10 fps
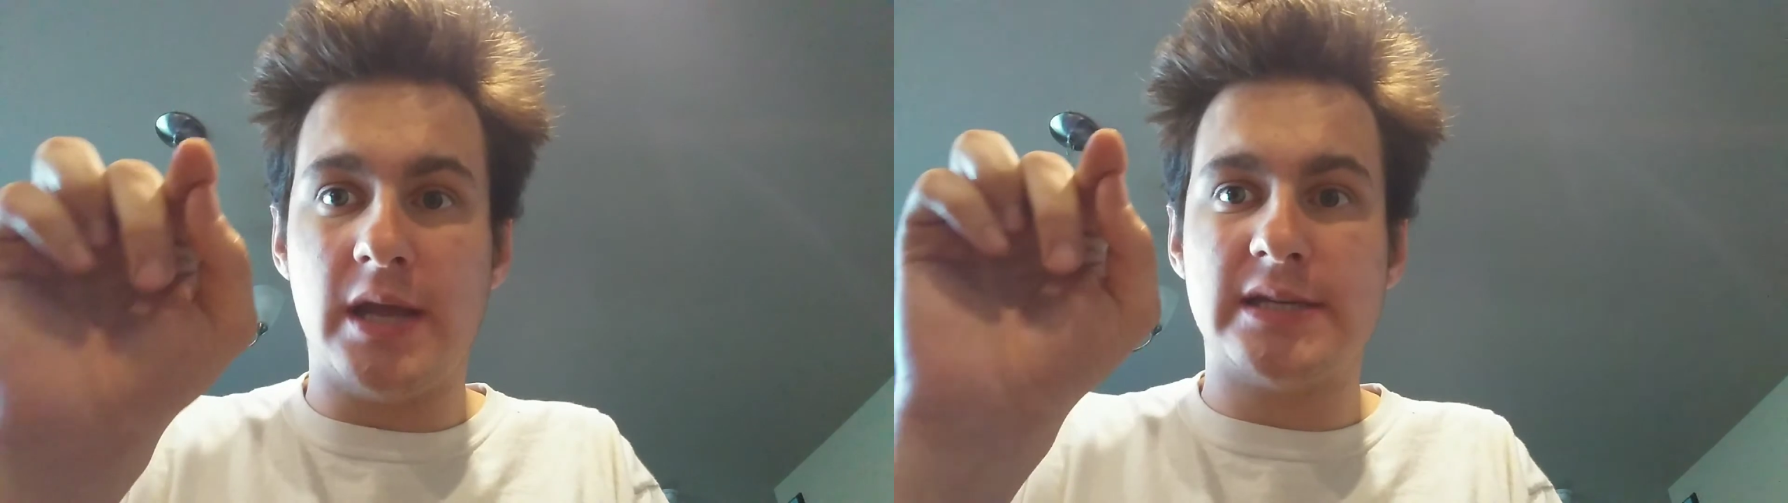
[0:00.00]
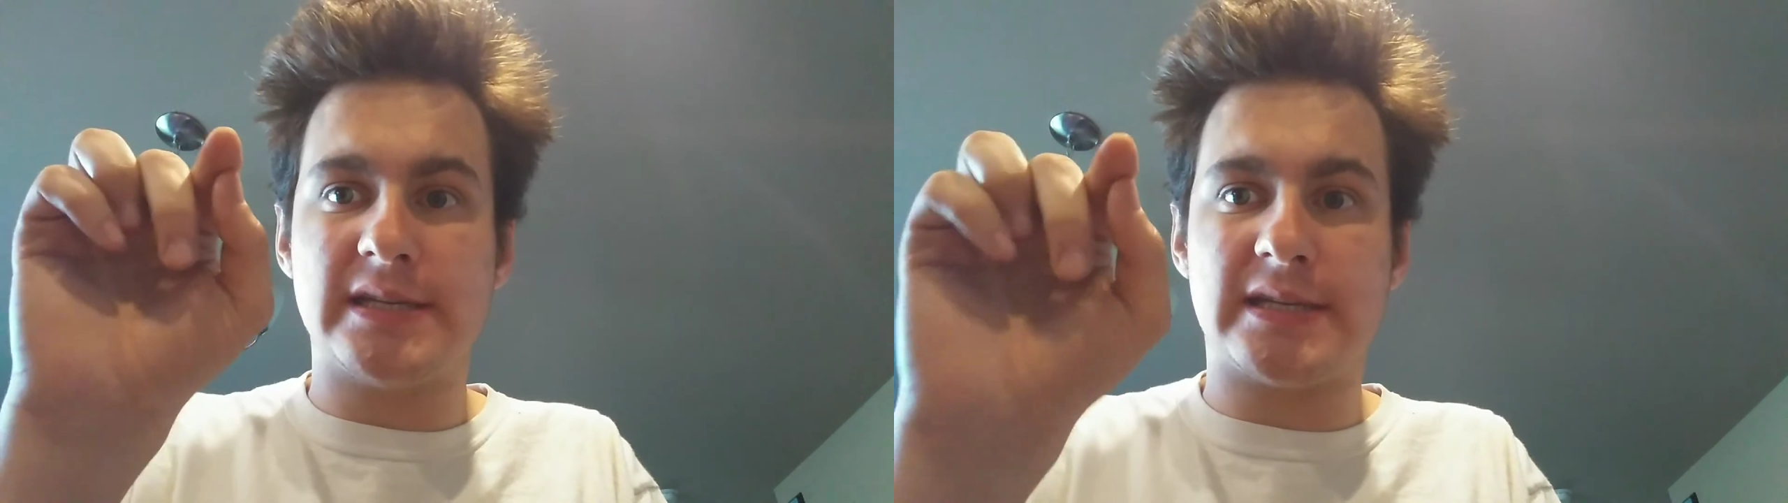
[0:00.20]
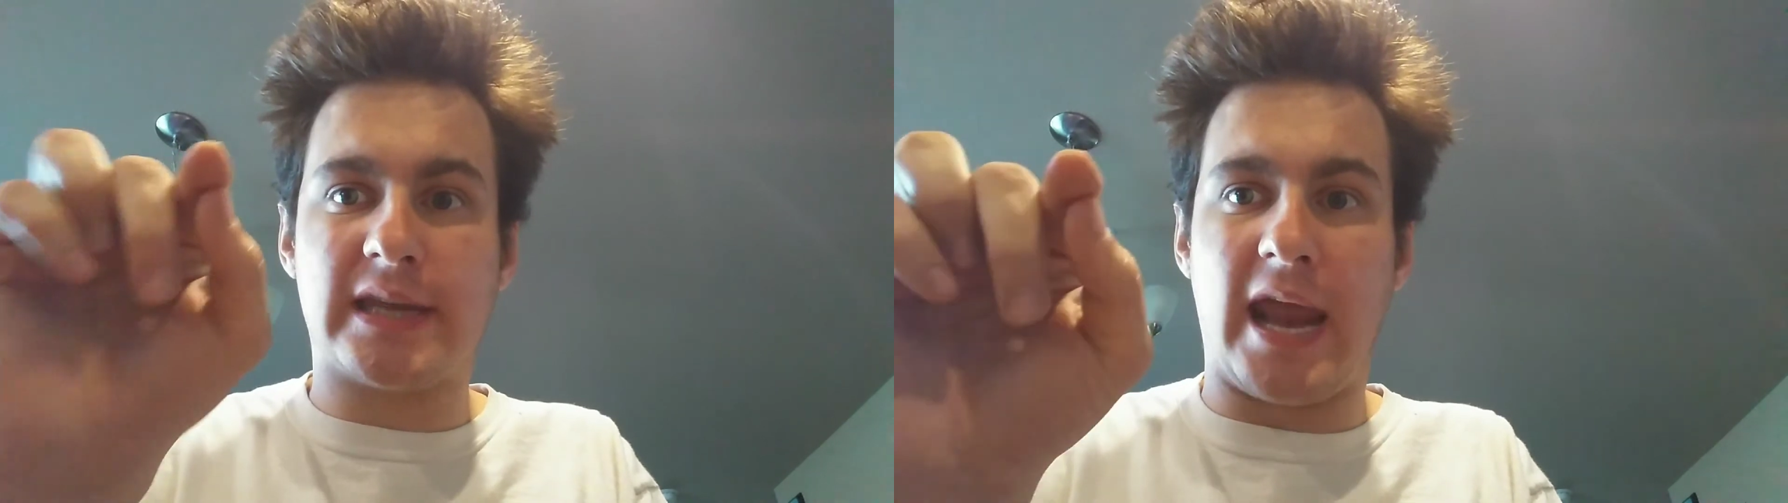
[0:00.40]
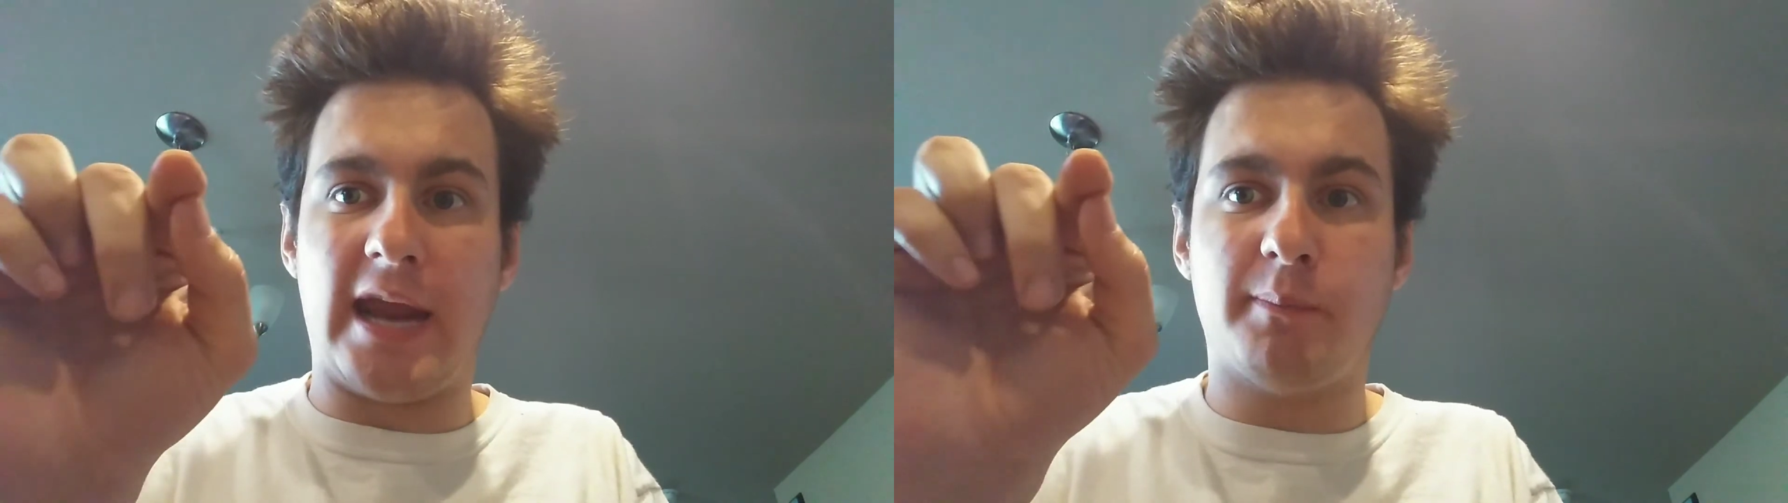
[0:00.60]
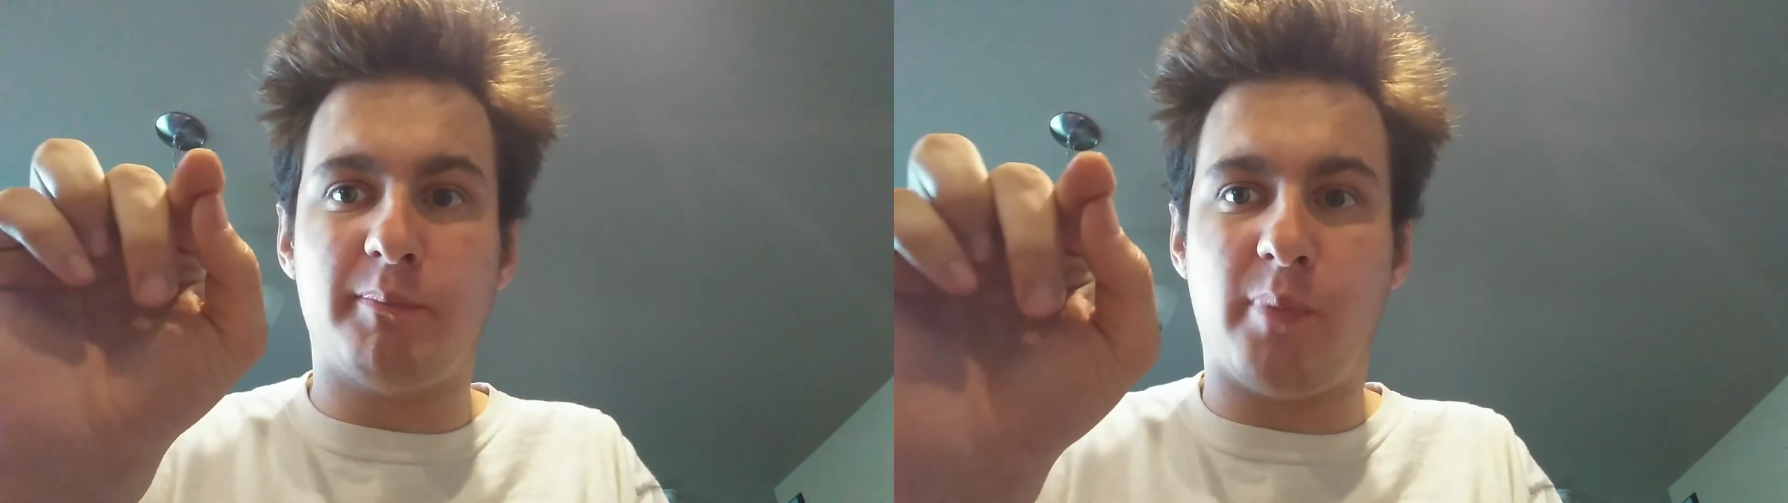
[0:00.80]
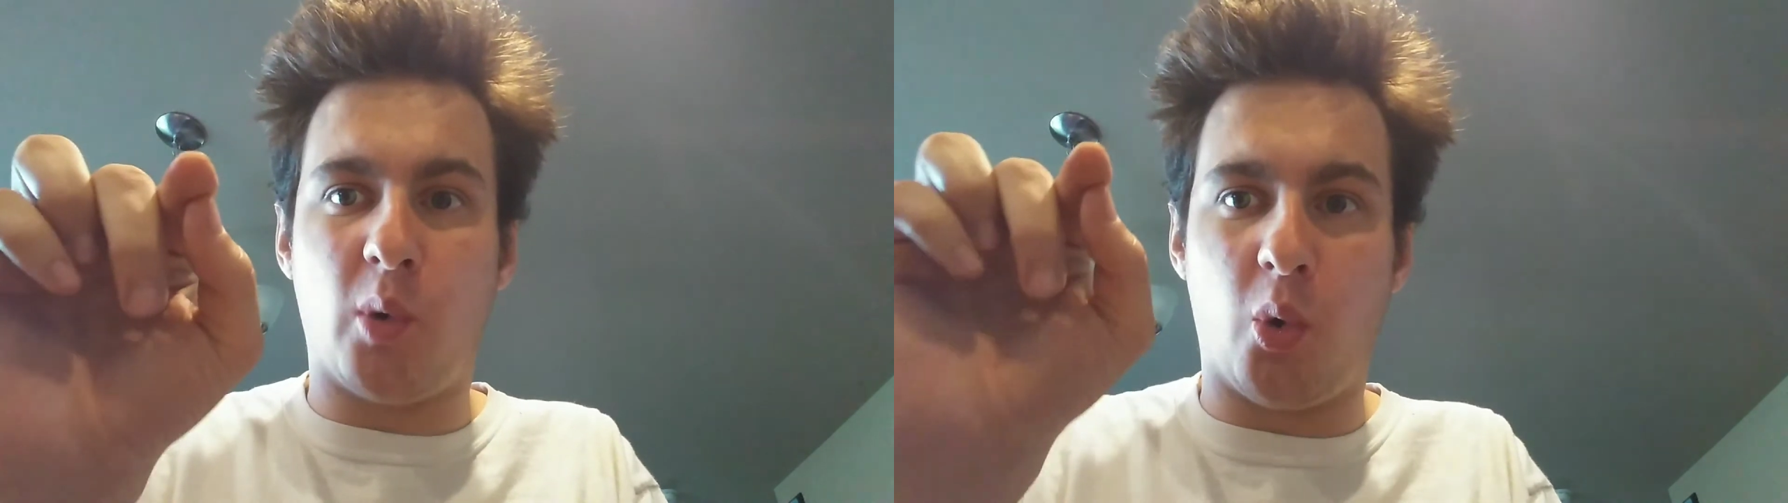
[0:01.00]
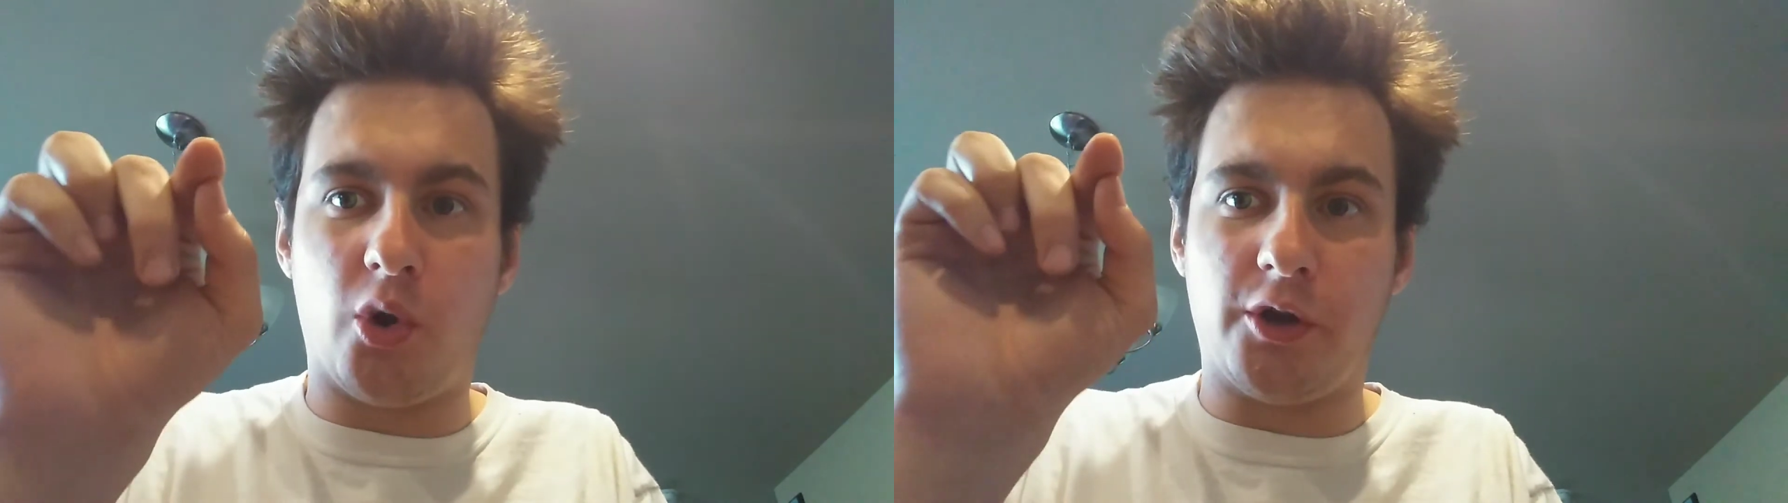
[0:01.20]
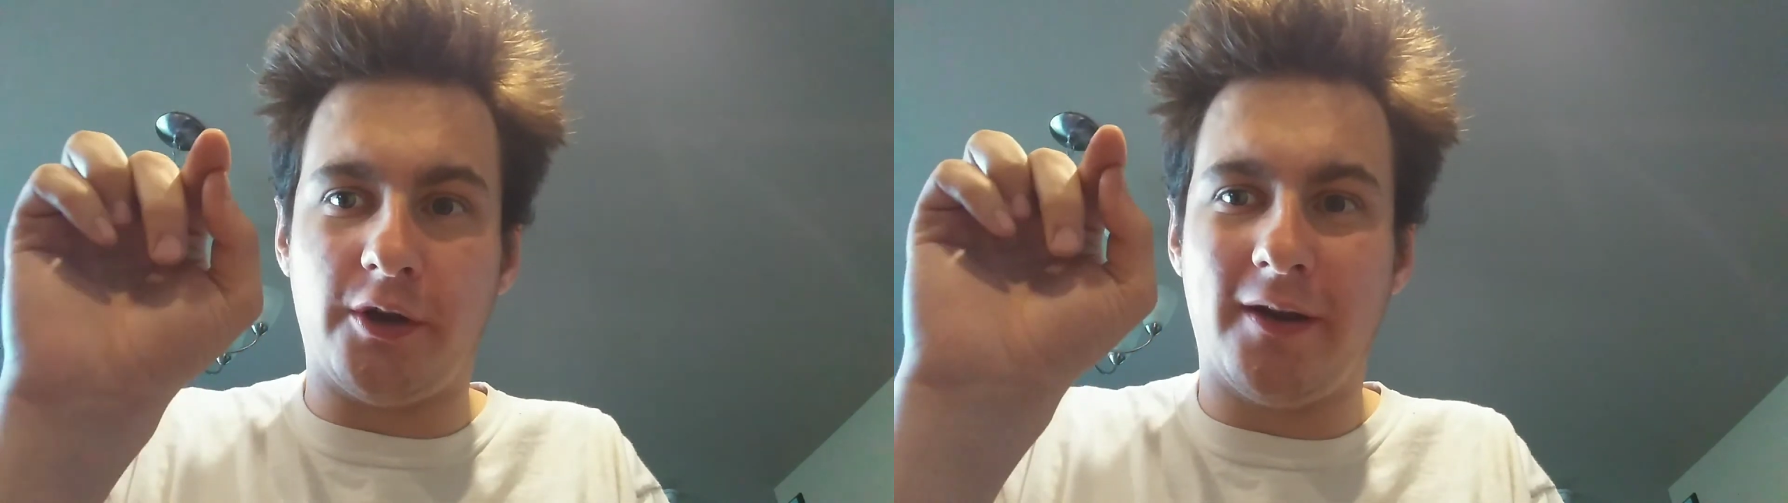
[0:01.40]

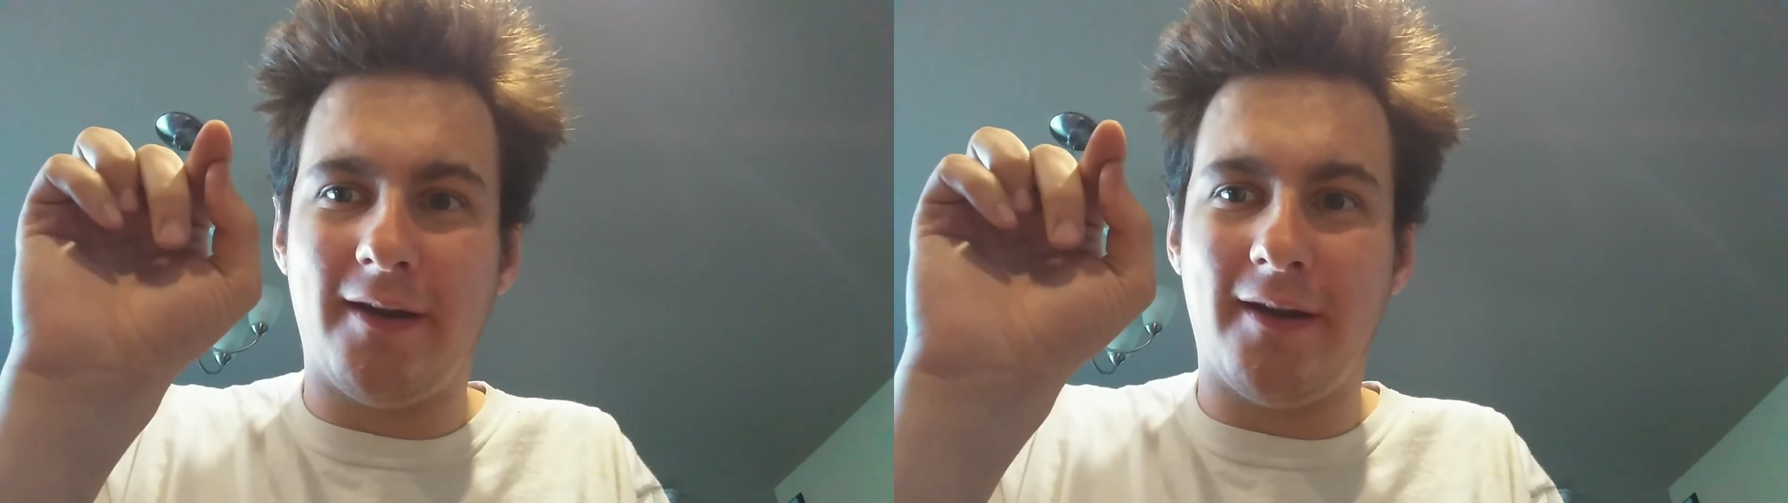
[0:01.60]
Skateboard